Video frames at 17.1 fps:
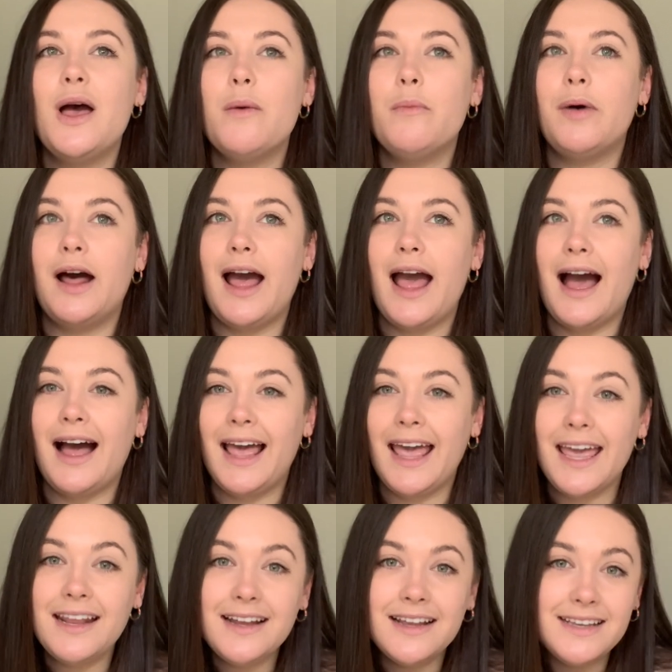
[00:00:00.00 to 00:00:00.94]
but our
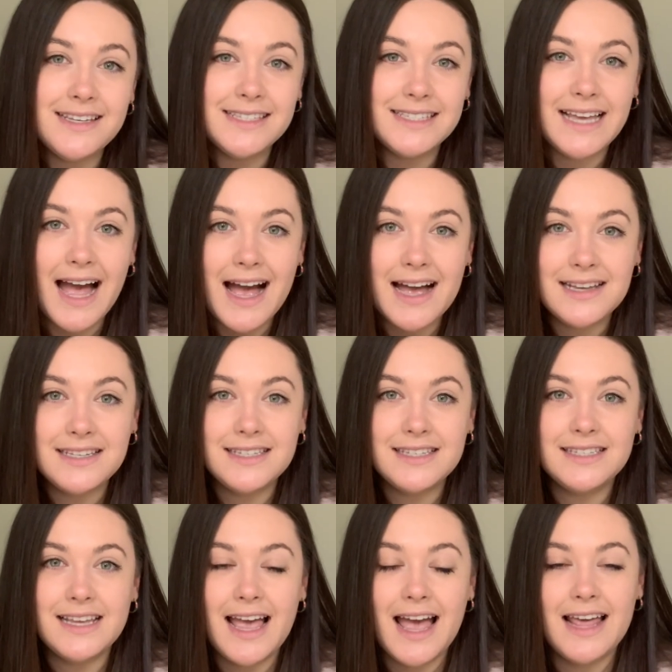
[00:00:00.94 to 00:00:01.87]
heater is
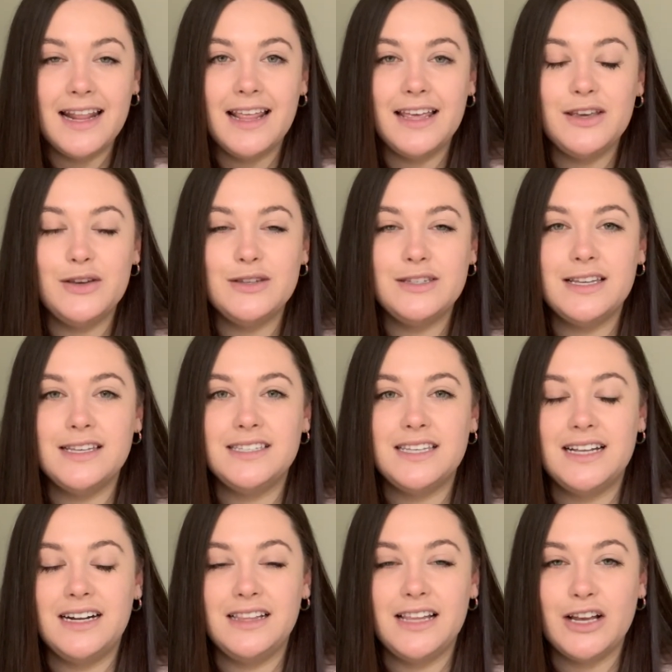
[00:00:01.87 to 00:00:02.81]
gas and it uses
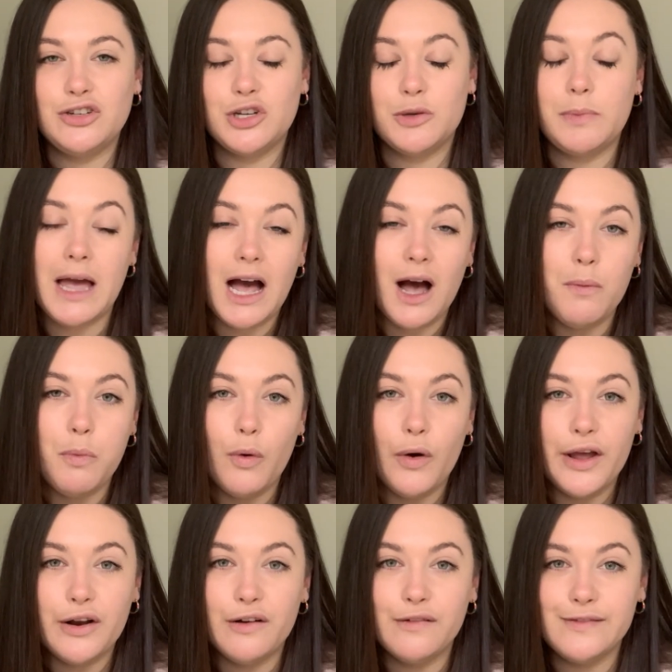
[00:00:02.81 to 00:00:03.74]
an electric power
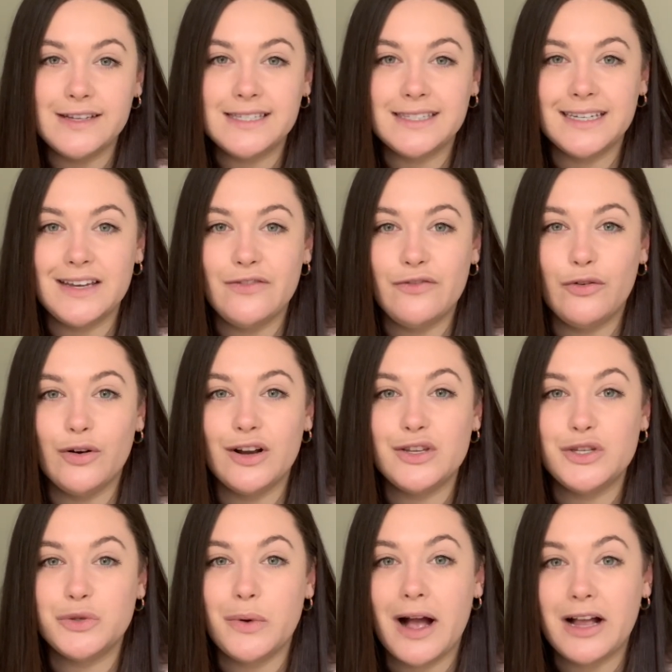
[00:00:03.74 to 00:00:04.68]
point, obviously, for it
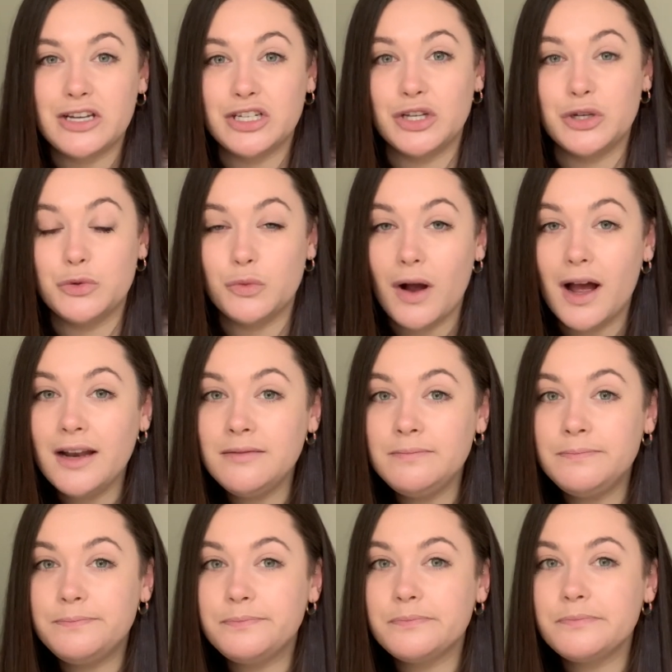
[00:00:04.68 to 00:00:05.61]
to actually run,